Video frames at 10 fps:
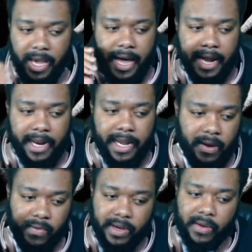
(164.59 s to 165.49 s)
And the,
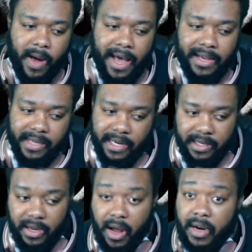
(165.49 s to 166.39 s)
the reason why I say
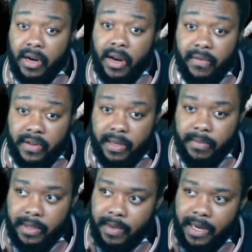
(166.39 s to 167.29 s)
he's an undercover simp
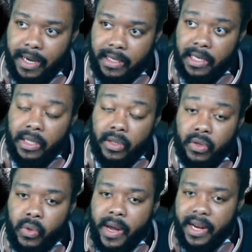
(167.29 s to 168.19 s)
is because he'll
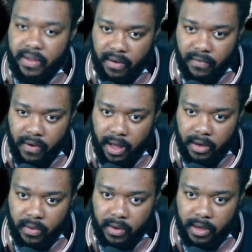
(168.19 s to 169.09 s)
do anything for Eleanor,